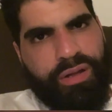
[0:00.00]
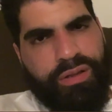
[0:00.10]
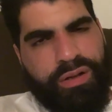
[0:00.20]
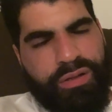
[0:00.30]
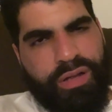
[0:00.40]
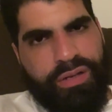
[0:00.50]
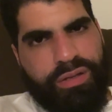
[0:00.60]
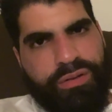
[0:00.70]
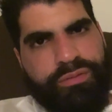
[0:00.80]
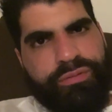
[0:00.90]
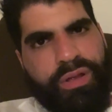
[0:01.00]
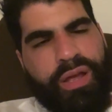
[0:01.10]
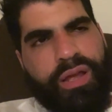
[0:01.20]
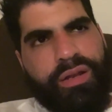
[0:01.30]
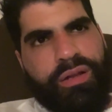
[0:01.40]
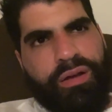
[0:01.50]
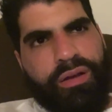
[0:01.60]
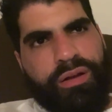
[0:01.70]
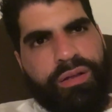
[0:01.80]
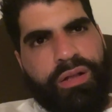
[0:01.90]
on the collective and
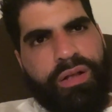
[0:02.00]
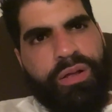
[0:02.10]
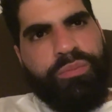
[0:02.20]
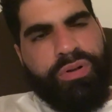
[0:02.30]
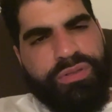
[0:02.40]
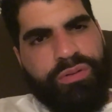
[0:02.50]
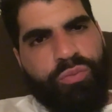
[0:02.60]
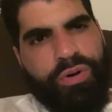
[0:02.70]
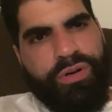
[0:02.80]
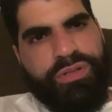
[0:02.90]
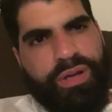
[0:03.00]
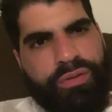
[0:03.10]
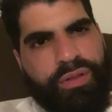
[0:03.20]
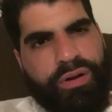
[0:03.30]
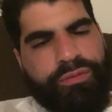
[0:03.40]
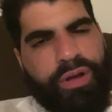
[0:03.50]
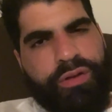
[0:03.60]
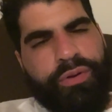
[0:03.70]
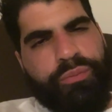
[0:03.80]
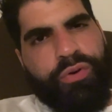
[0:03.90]
put some words out there of high
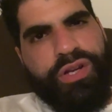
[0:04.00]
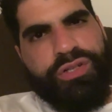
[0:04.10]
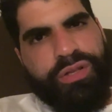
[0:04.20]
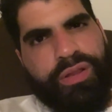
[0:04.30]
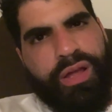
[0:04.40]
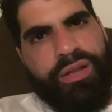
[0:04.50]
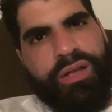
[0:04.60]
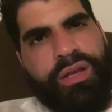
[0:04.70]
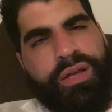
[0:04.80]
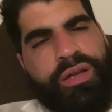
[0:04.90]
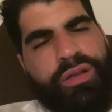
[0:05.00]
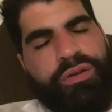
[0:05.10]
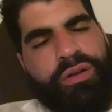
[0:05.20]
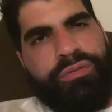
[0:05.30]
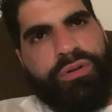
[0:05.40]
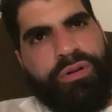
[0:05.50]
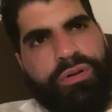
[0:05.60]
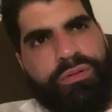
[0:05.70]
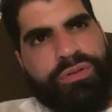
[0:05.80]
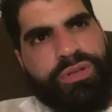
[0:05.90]
vibration that you never
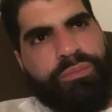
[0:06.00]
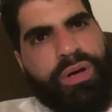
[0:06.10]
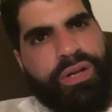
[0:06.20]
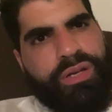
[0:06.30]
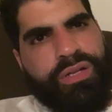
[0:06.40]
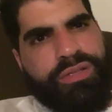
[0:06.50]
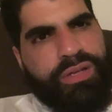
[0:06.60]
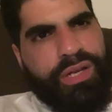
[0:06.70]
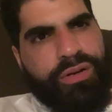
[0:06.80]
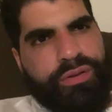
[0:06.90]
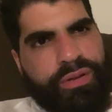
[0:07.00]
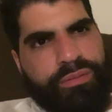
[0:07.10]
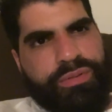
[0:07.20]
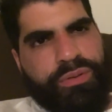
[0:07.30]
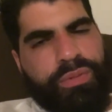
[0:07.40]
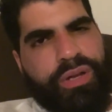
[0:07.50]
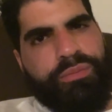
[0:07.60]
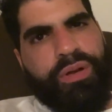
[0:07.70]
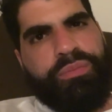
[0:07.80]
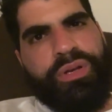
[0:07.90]
know. Somebody needs to hear them. Somebody
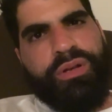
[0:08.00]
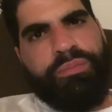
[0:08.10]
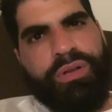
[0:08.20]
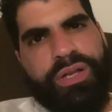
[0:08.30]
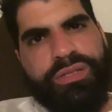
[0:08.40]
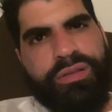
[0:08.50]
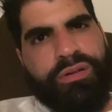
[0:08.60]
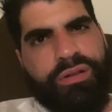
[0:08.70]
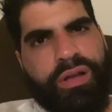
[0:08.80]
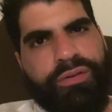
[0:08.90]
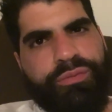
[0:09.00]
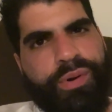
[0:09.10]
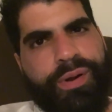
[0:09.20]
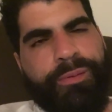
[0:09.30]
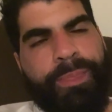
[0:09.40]
might be in a place in their life where